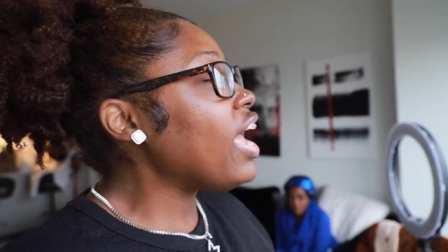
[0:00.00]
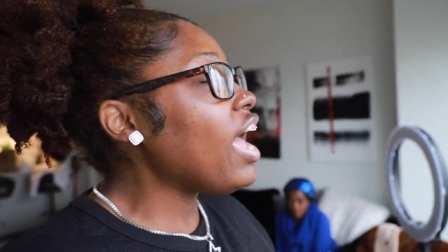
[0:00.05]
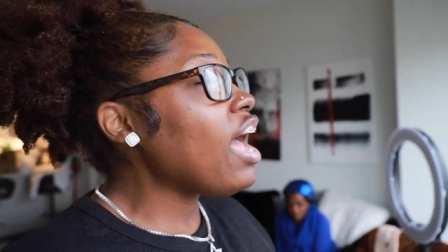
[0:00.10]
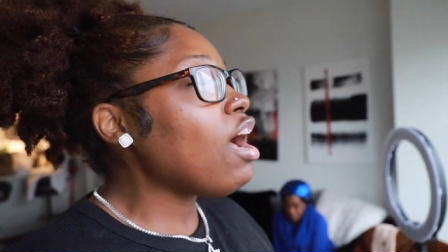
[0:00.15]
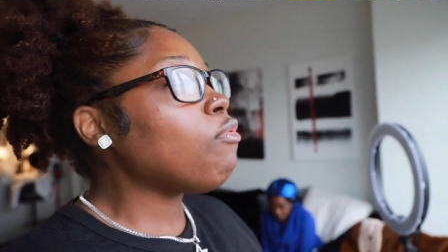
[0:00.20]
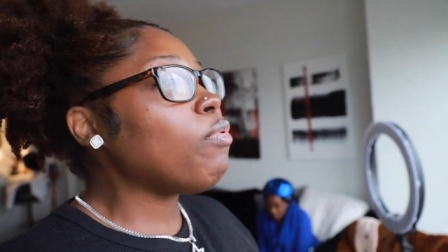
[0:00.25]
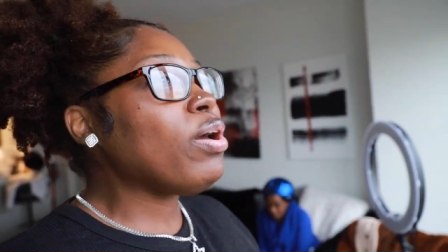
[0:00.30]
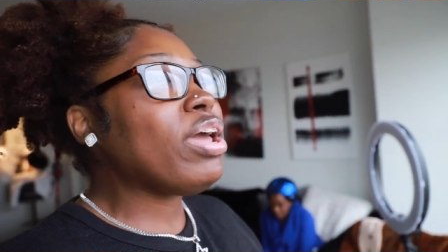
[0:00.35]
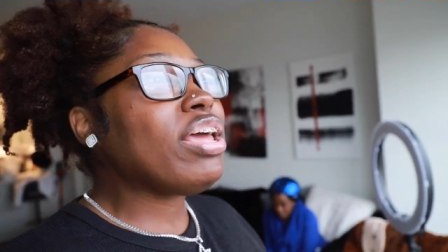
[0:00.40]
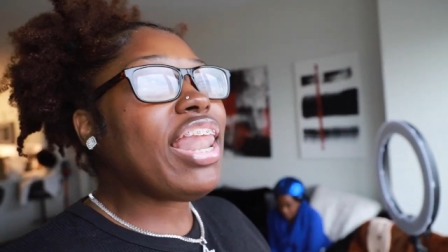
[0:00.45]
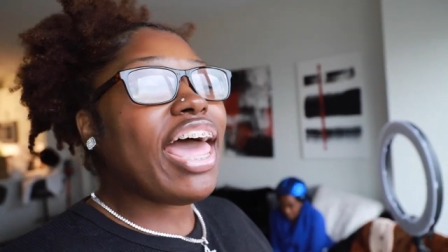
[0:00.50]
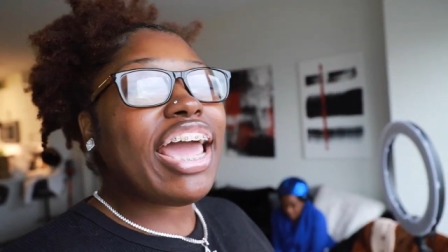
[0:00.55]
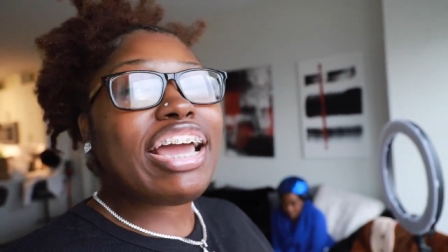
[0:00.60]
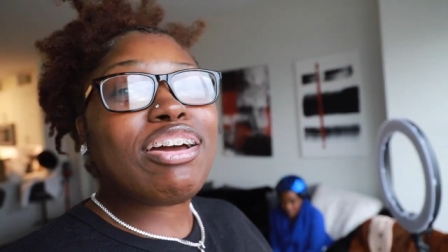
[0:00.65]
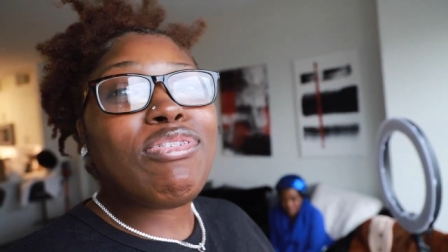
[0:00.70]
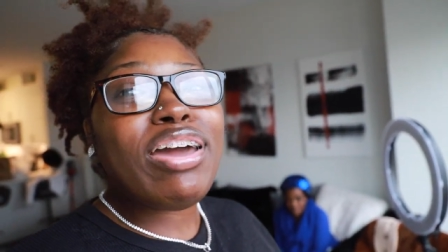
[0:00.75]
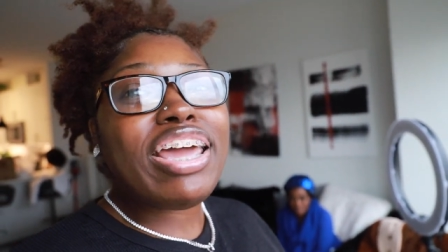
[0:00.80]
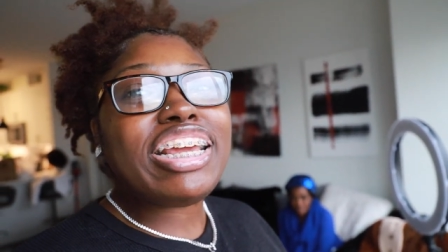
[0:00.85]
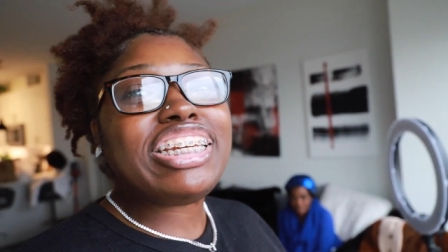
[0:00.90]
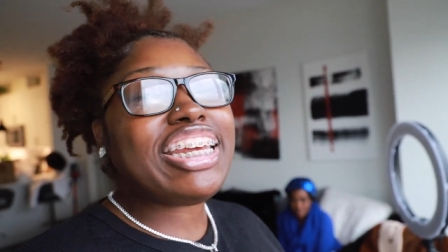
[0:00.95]
Yeah, we
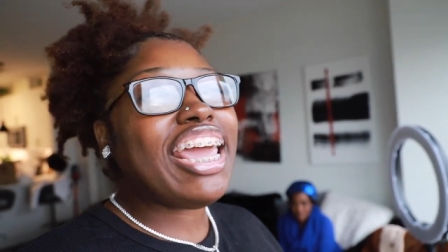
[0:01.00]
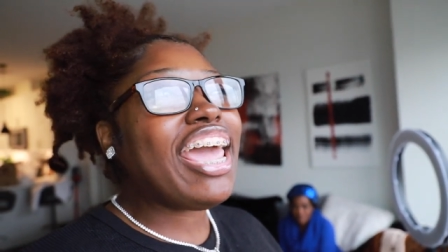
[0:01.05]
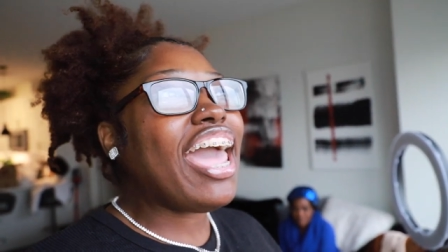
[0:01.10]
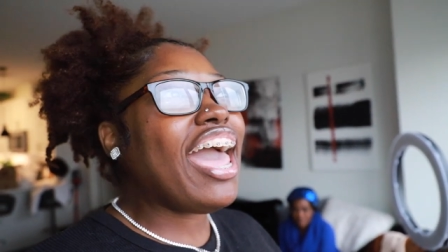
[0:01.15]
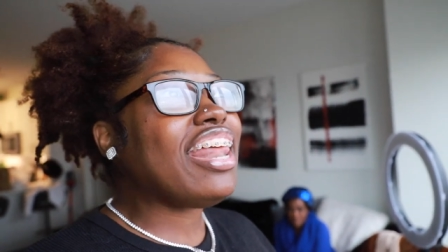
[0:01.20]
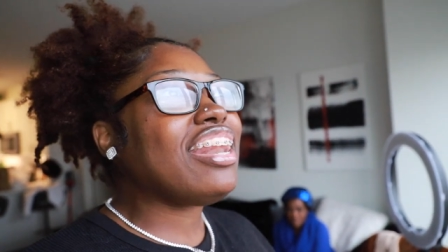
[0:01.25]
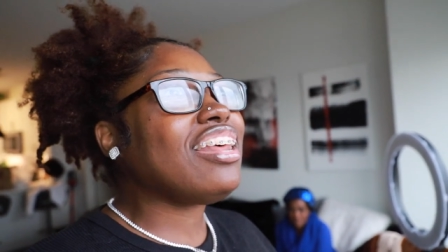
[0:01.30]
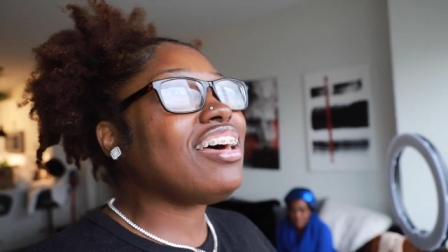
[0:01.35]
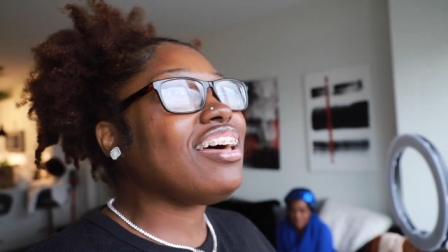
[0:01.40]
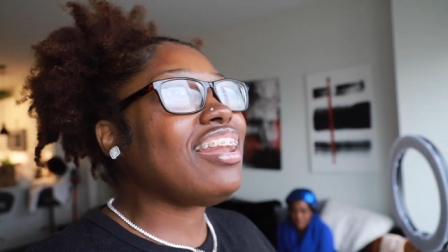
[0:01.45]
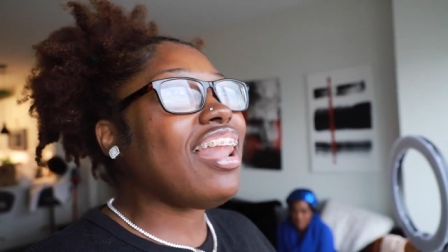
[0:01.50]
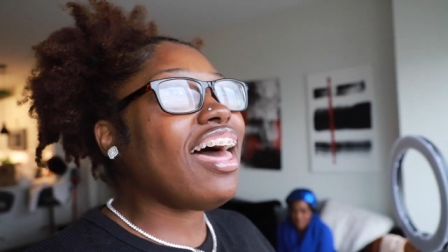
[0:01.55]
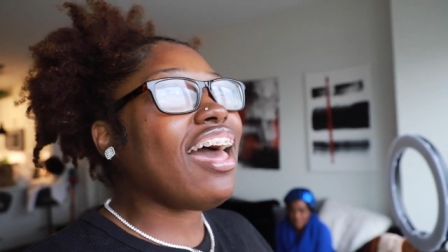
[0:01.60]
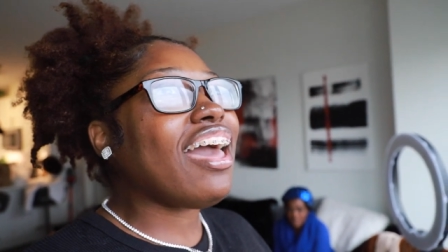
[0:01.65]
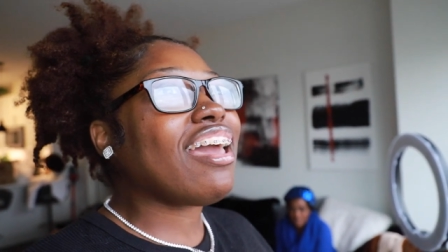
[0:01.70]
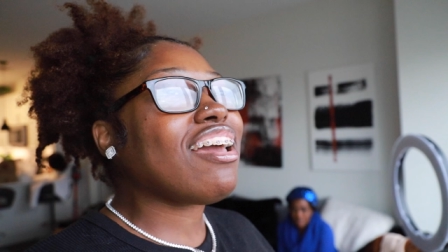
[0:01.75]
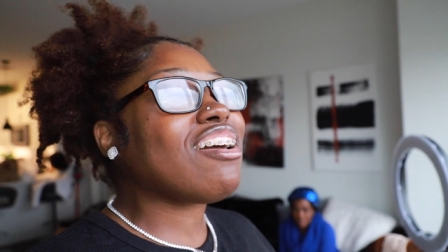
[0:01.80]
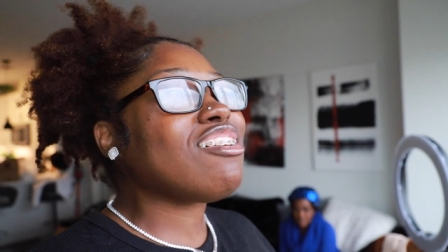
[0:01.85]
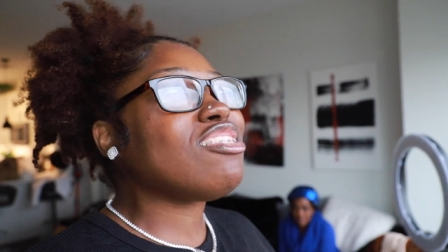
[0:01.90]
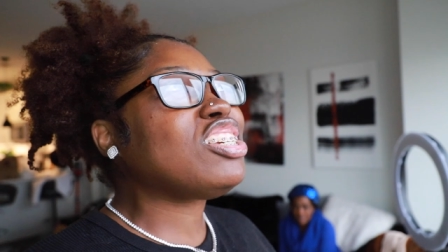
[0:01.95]
like we she had to,
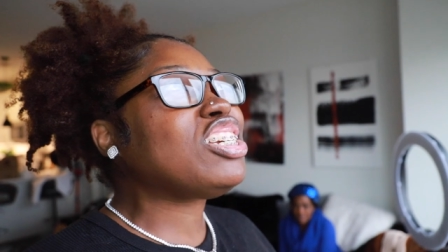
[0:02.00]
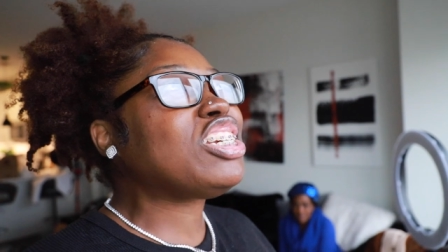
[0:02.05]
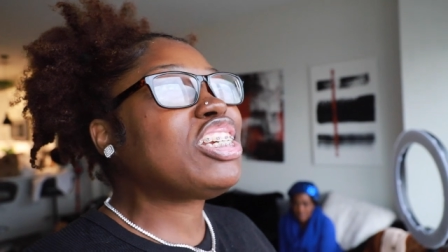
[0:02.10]
like,